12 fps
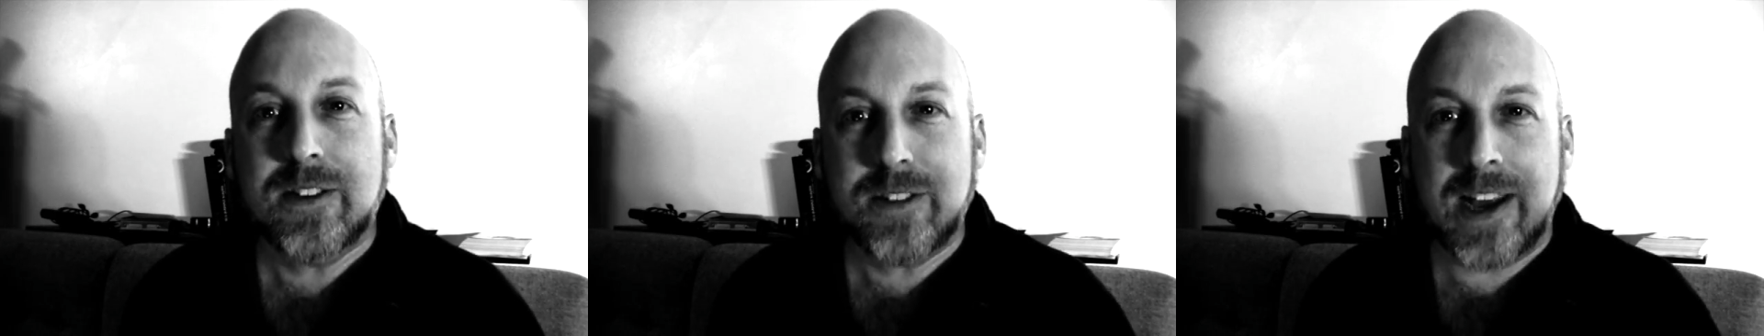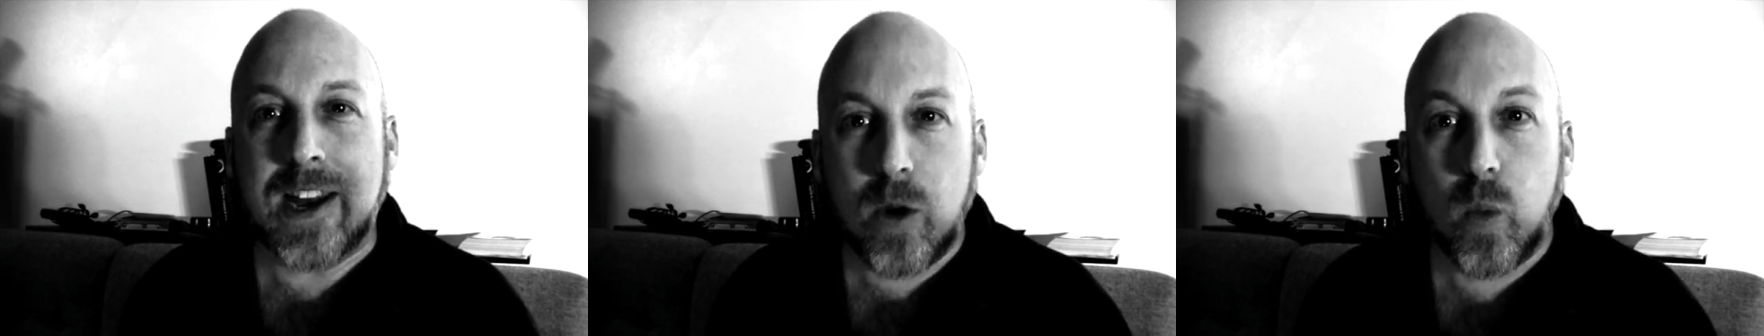
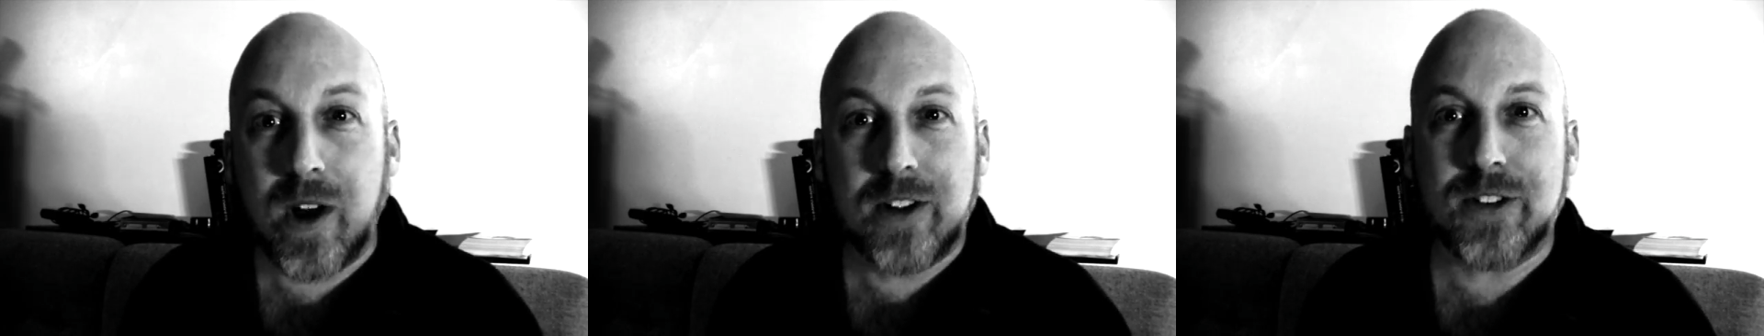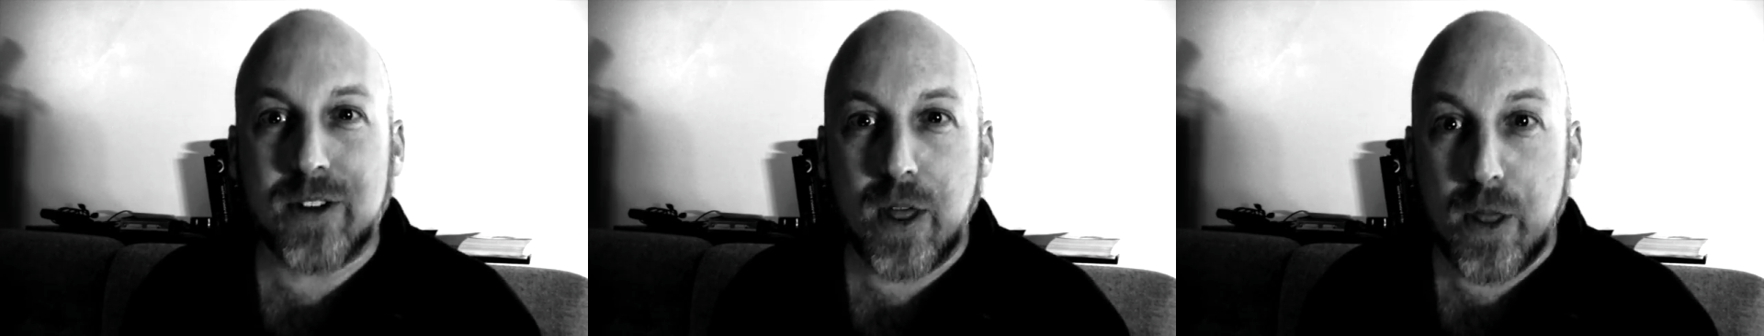Diana
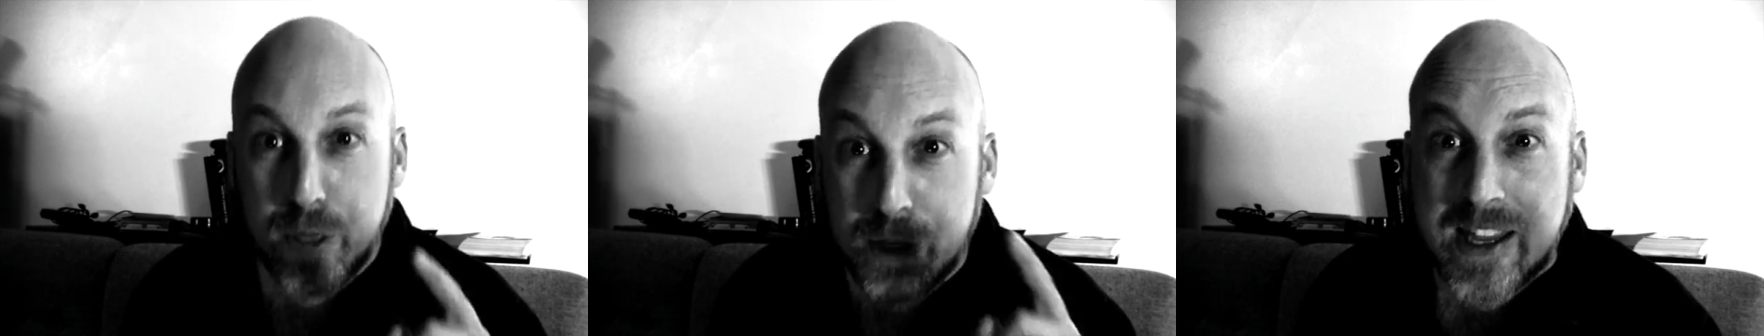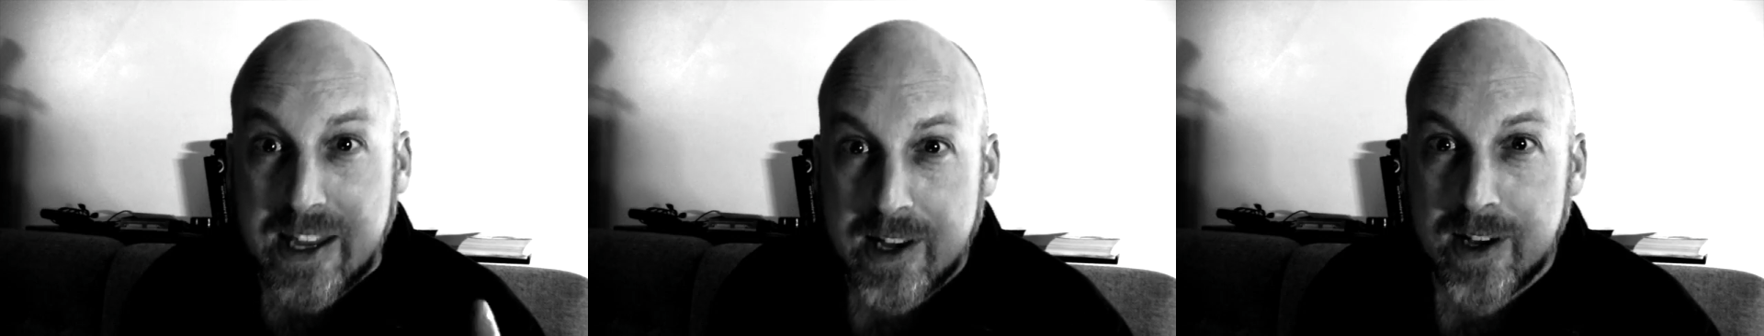was
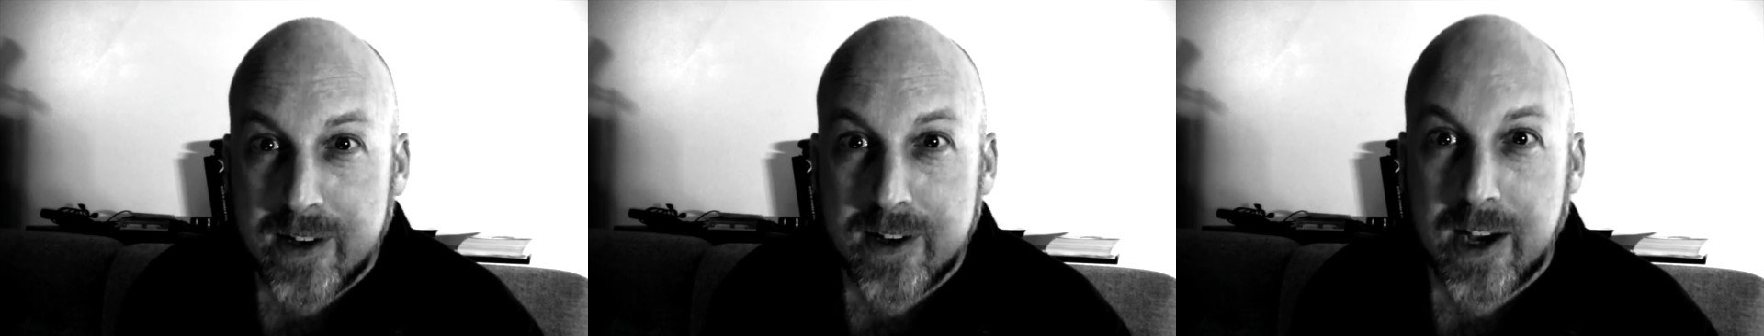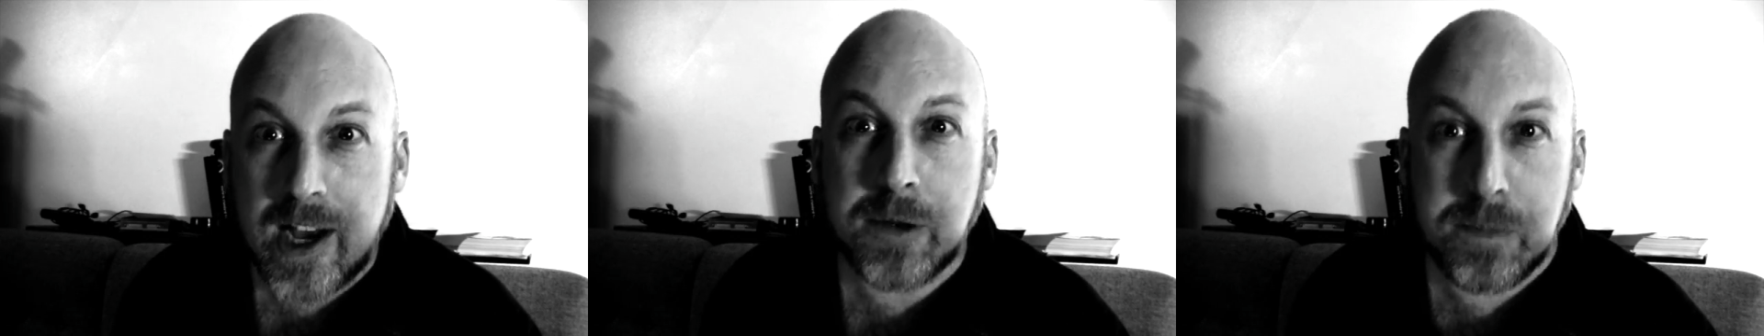the
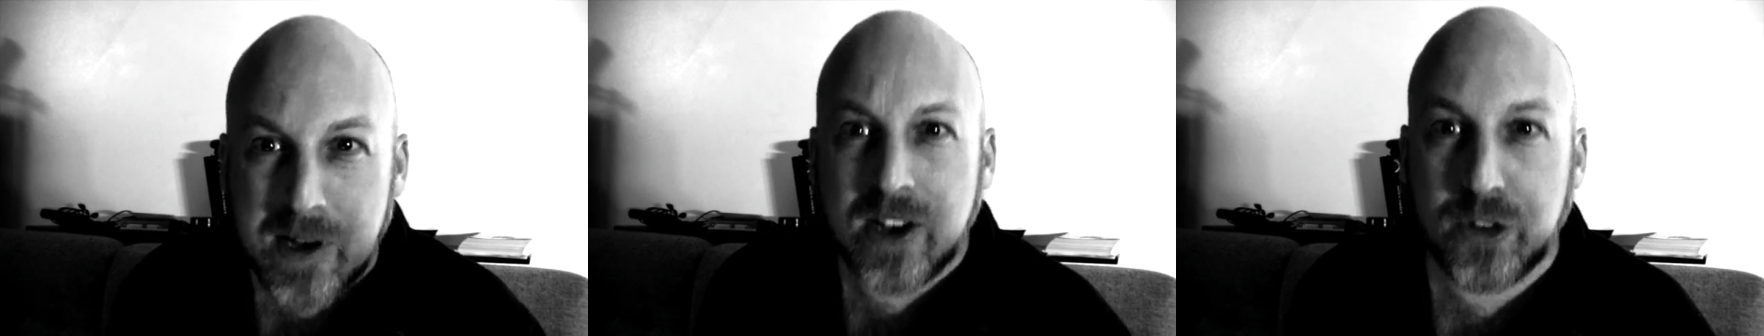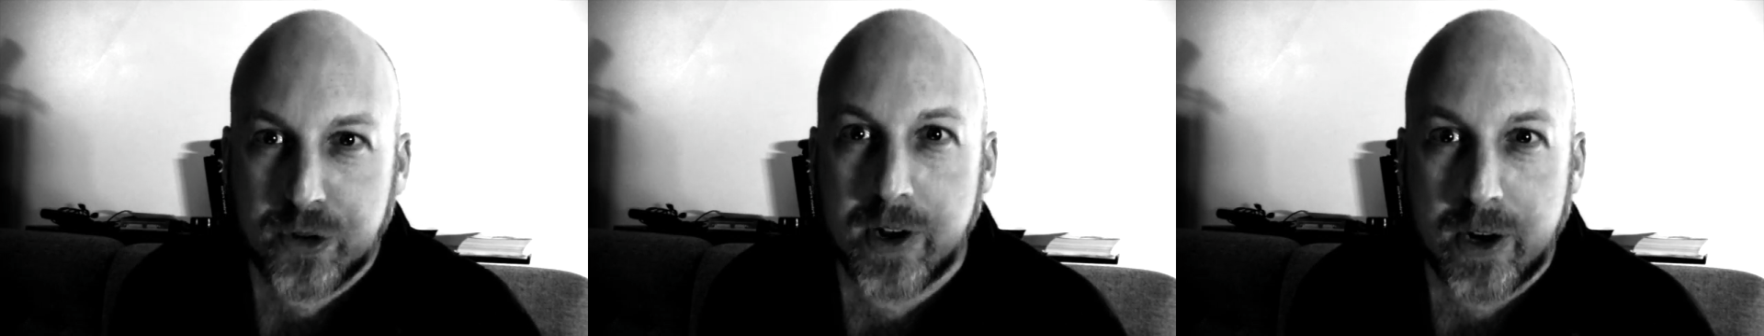
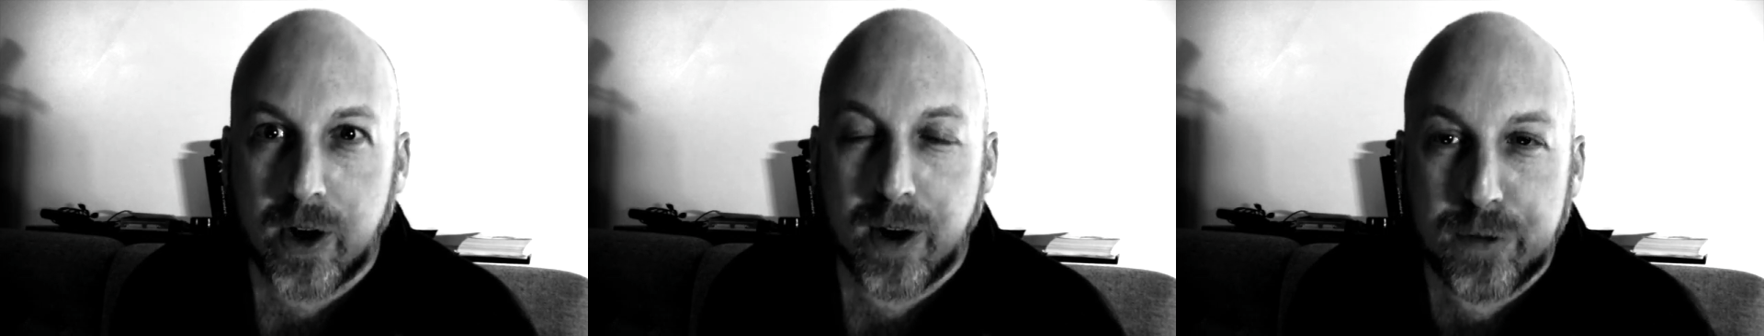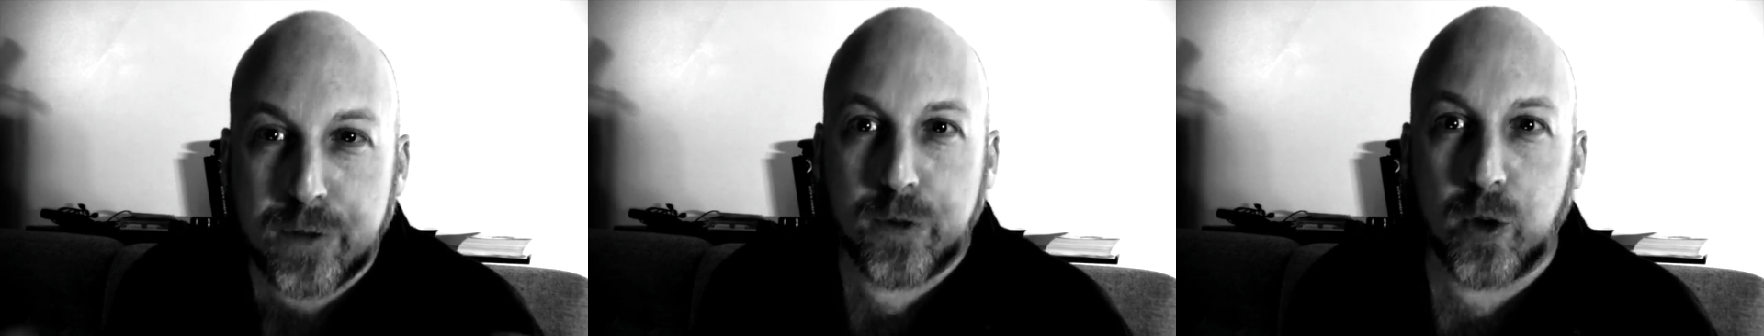administrator
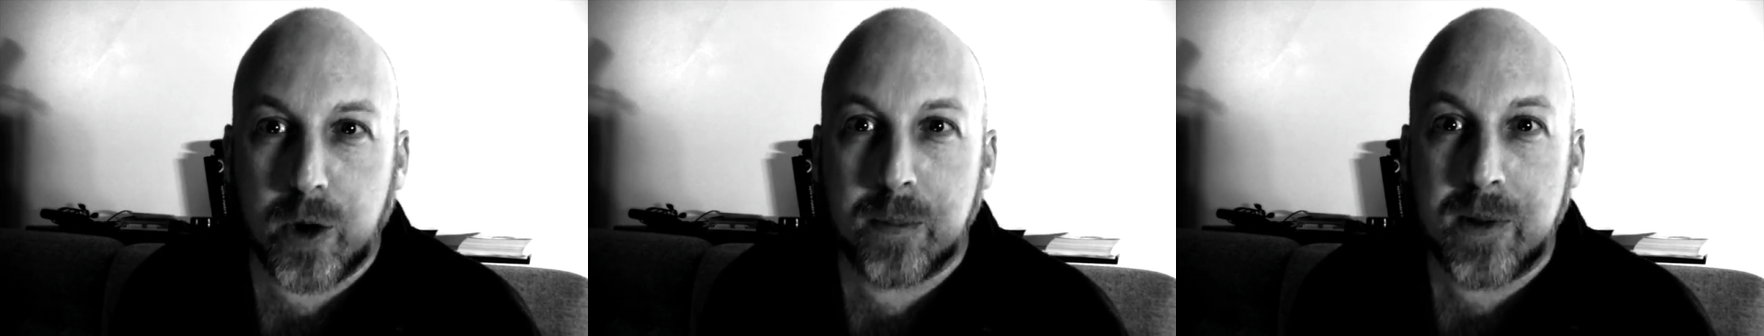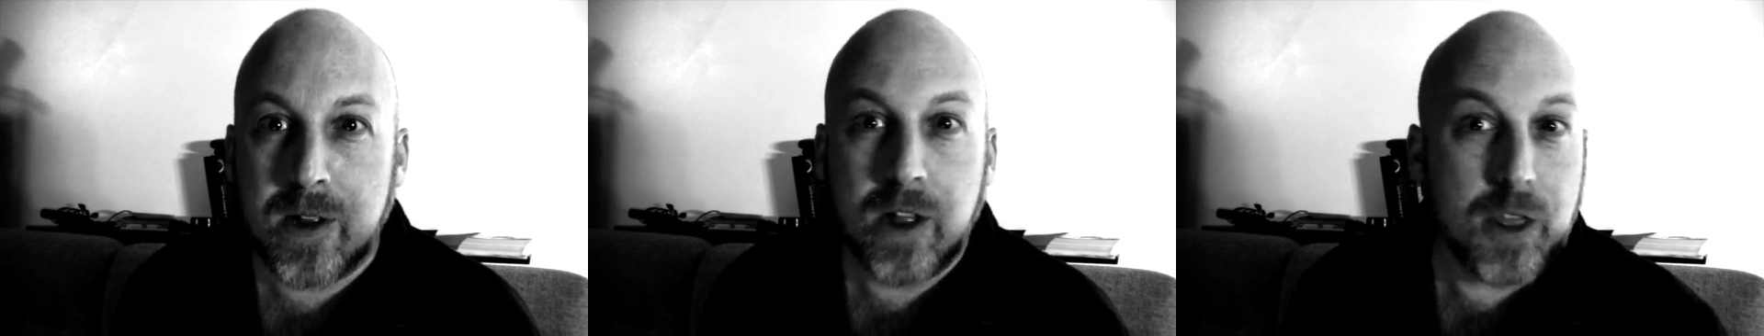of the forum.